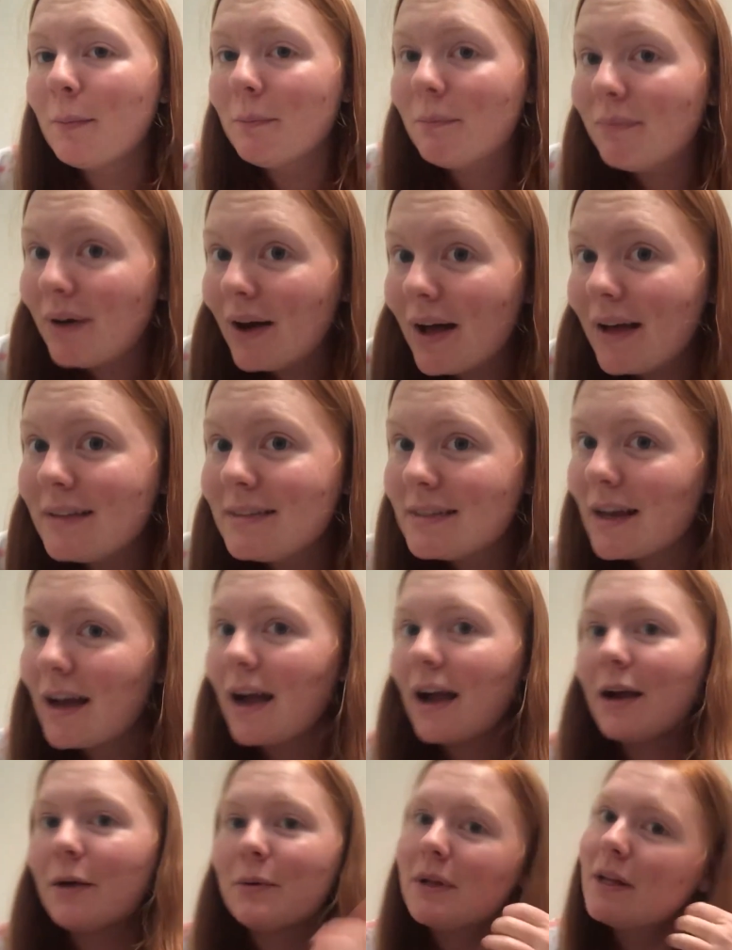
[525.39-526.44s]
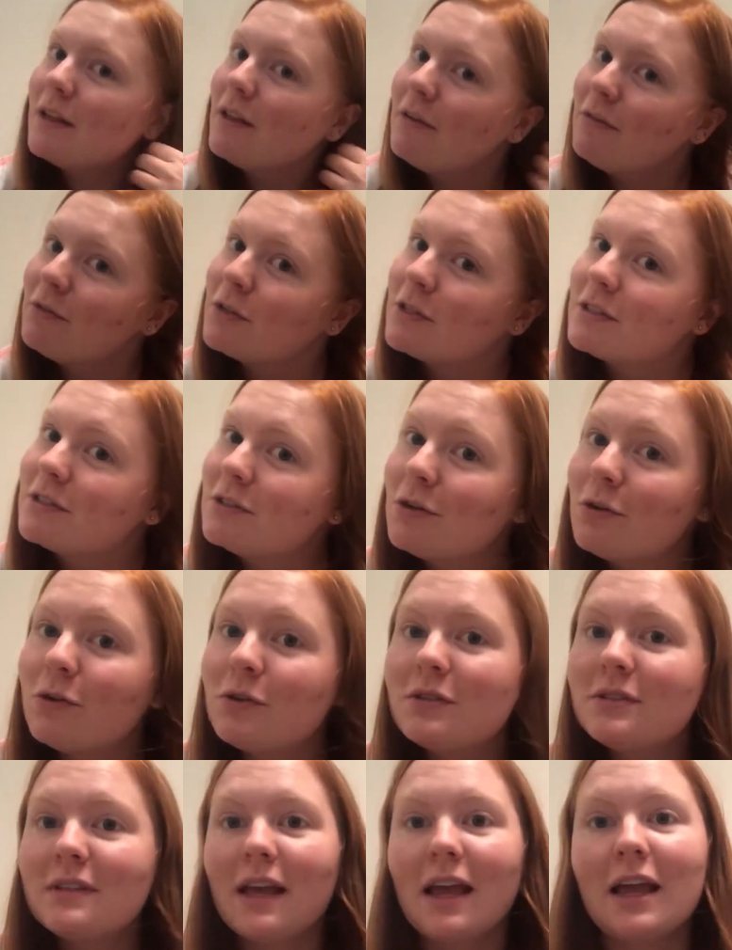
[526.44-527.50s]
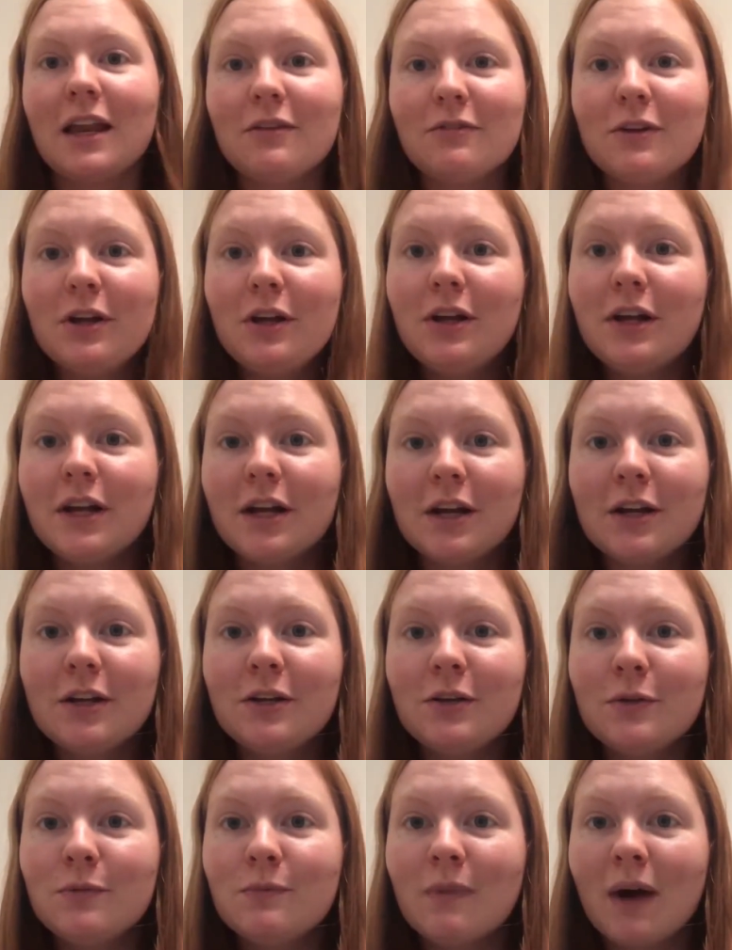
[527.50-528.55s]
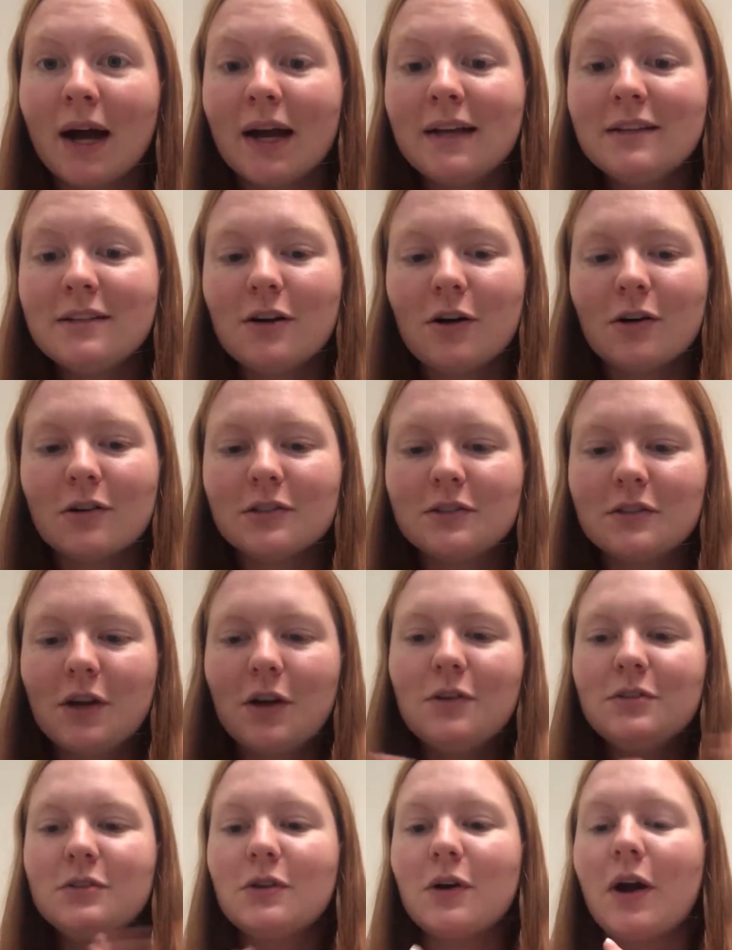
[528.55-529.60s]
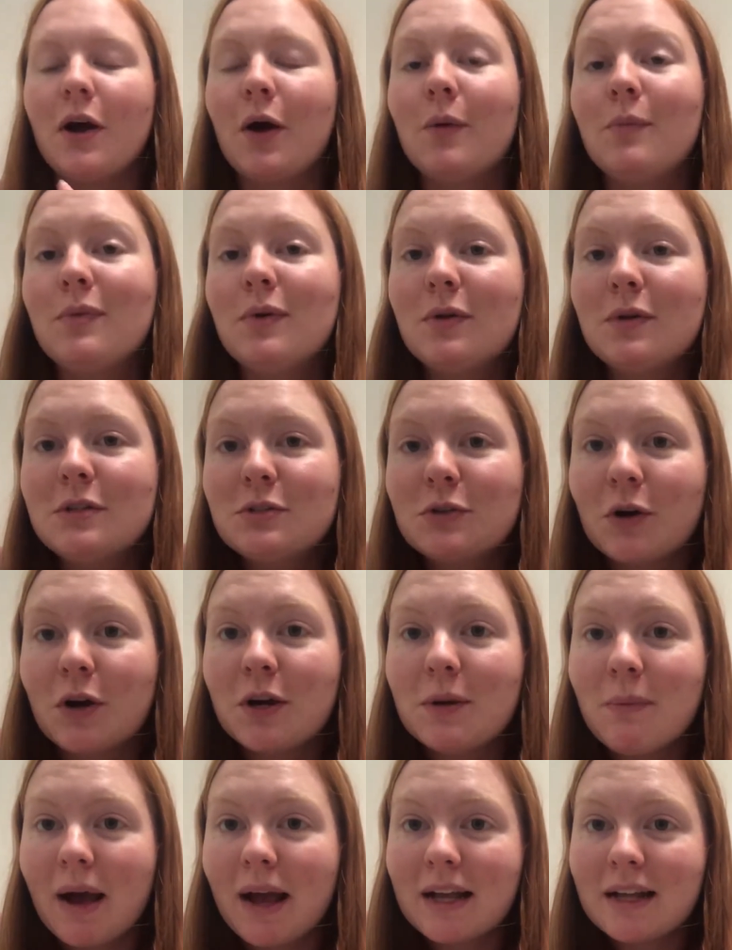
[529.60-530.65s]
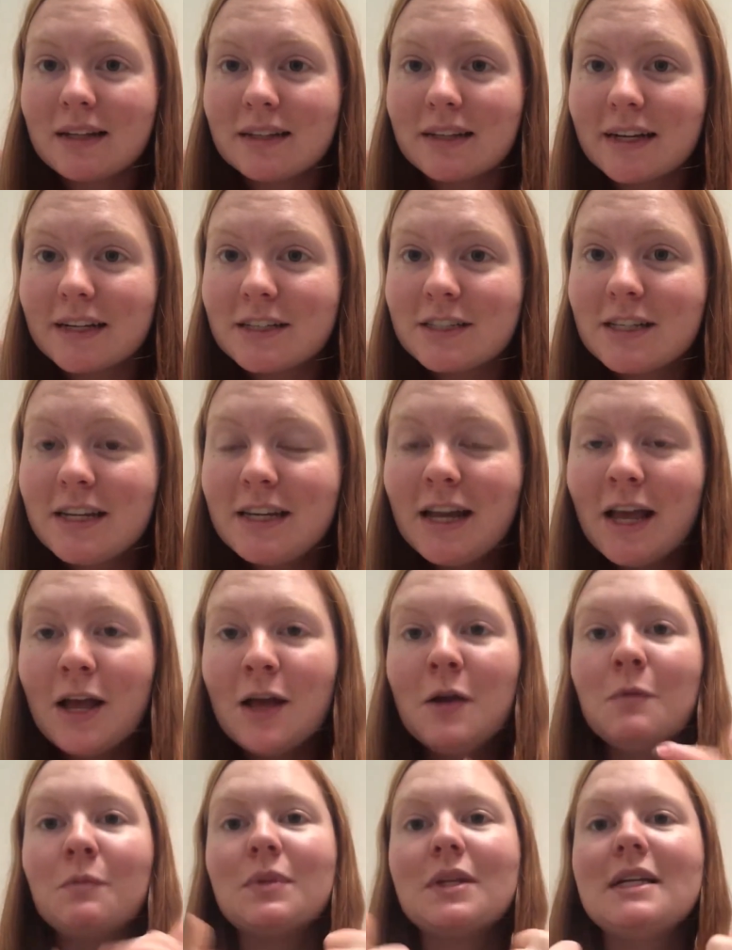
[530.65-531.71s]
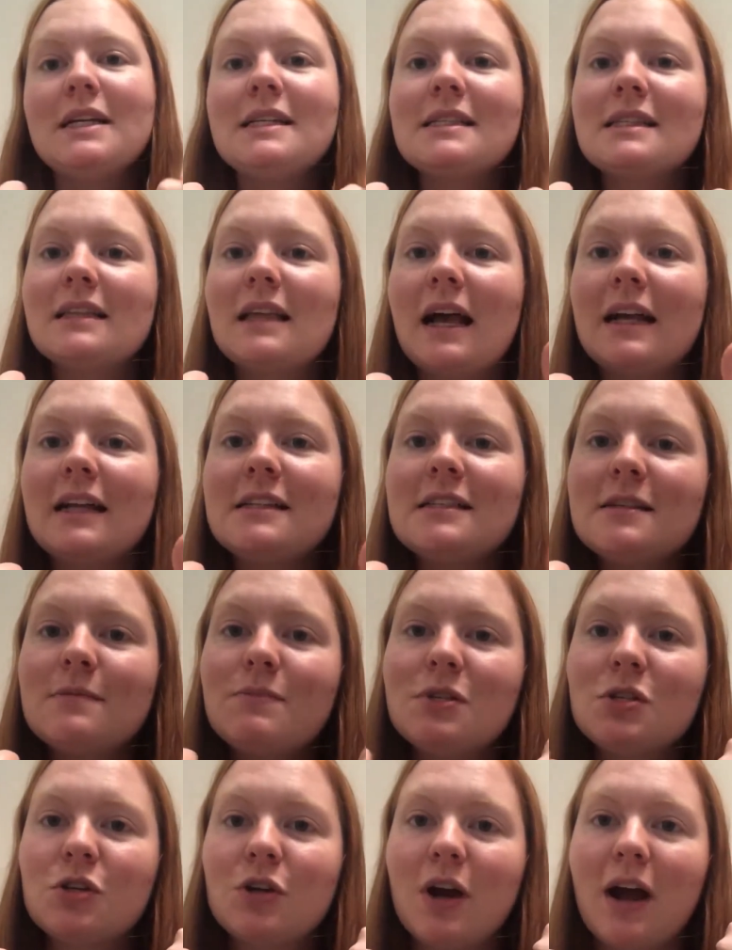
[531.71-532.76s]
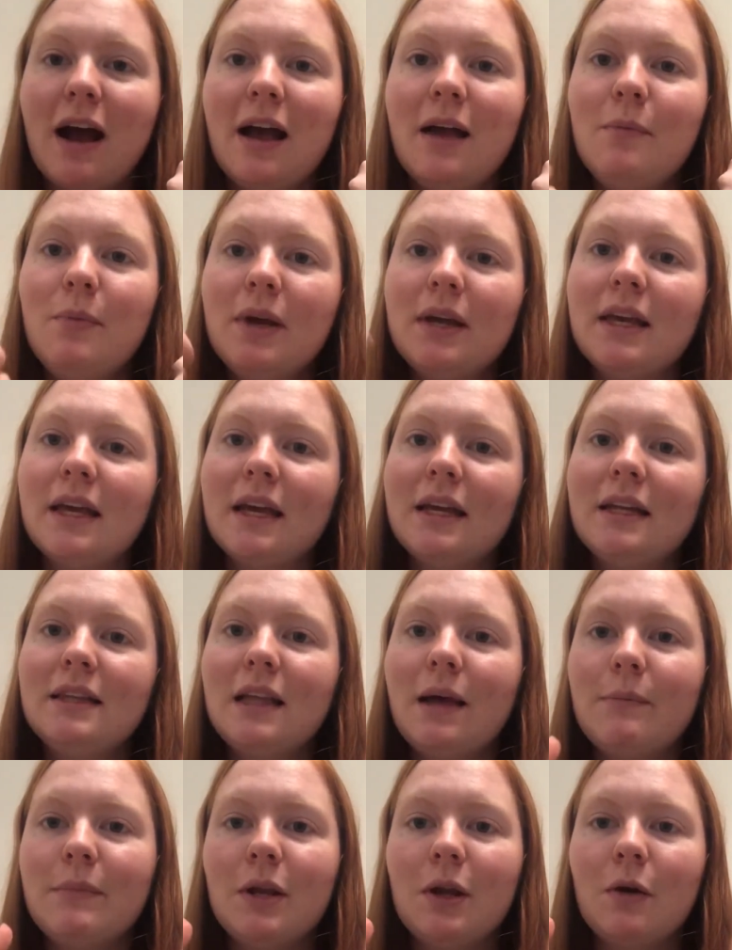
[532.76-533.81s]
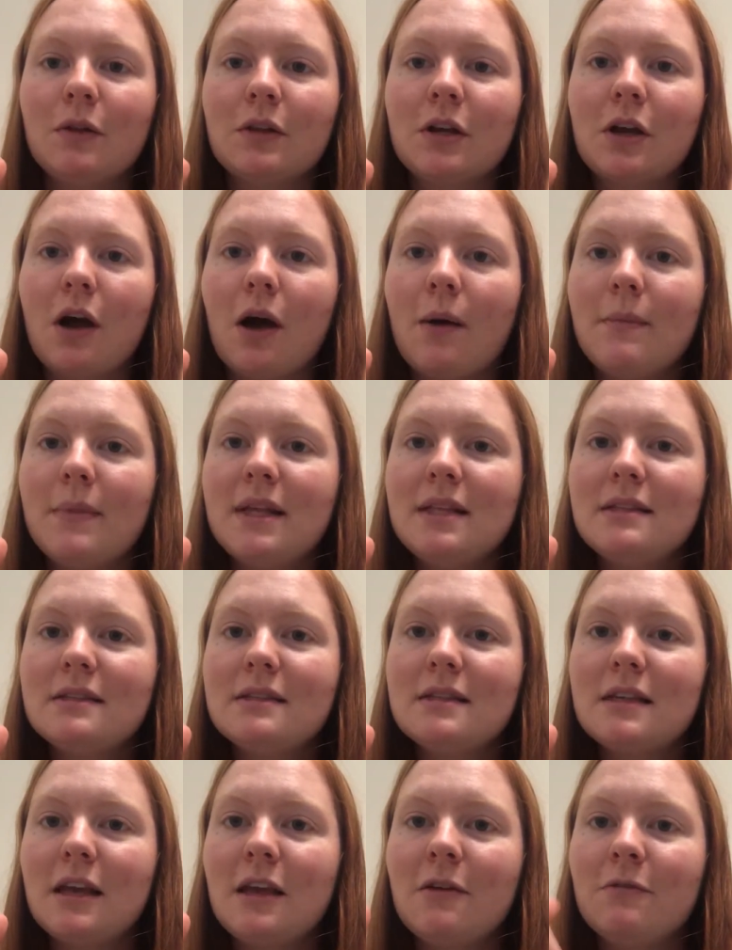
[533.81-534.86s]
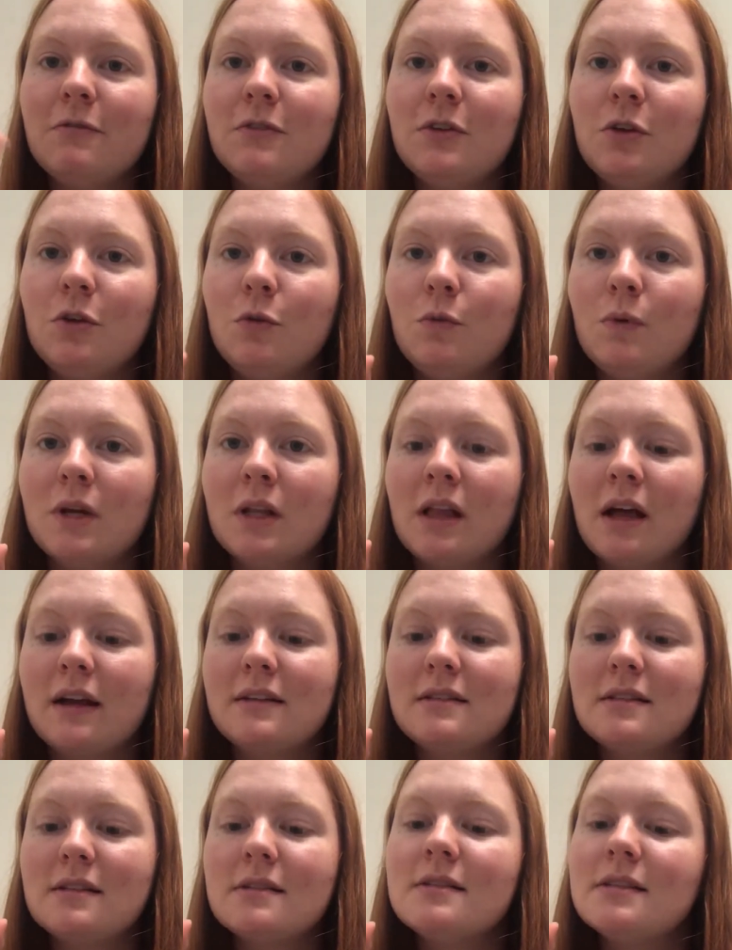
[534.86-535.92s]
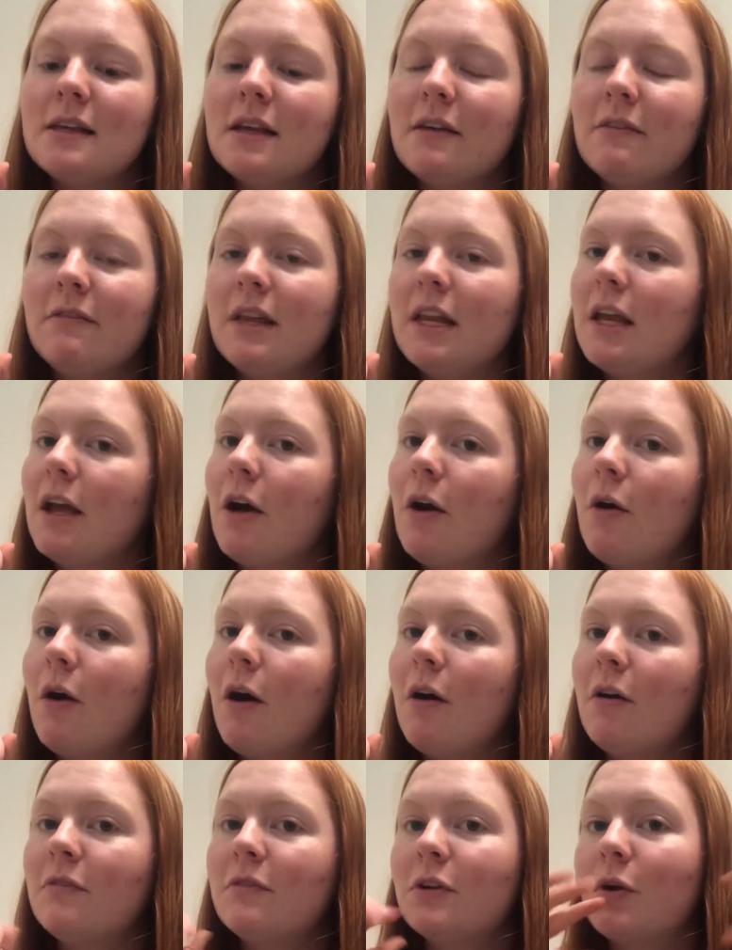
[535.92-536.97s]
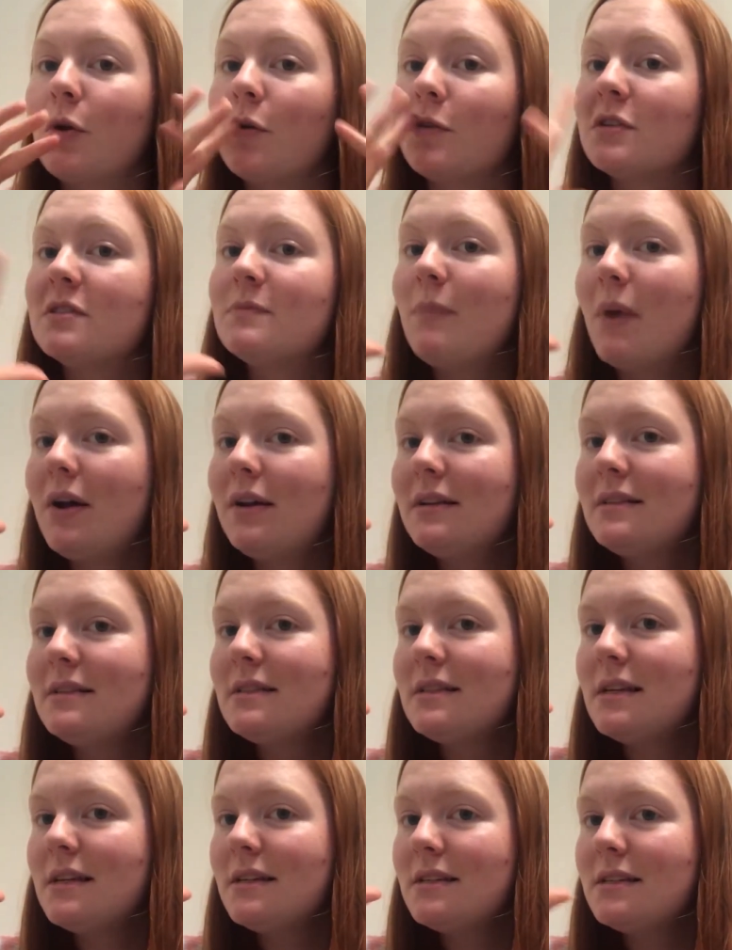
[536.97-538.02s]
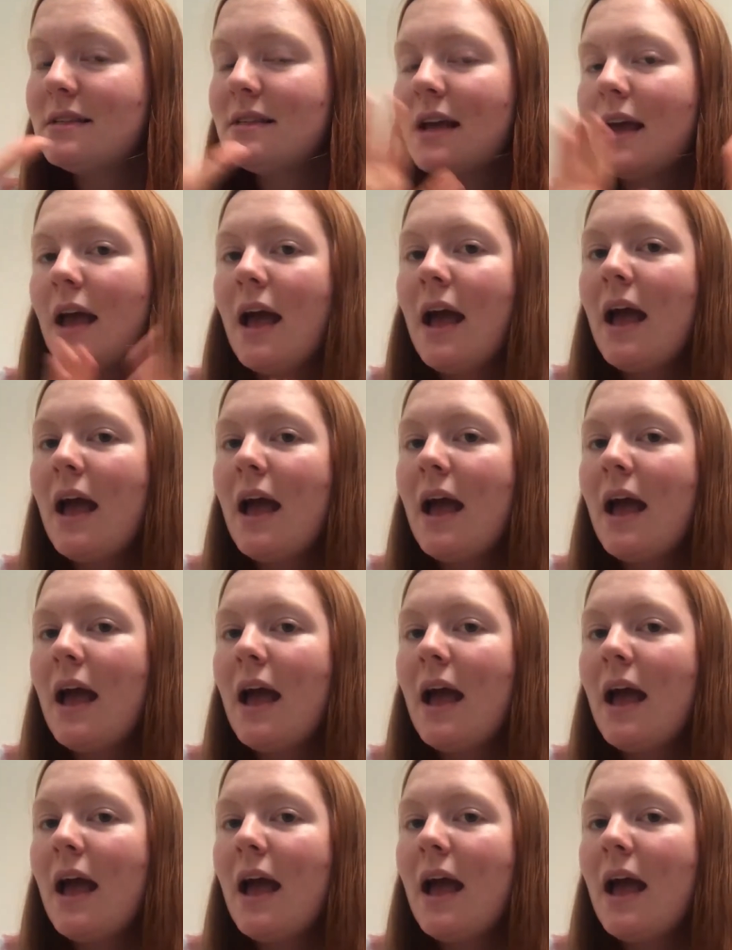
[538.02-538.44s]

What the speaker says: But I really love crystals, and if you're here, you might also. So I hope you enjoyed my collection. Please like and subscribe. Again, let me know in the comments if you would like to see a video of the correspondences.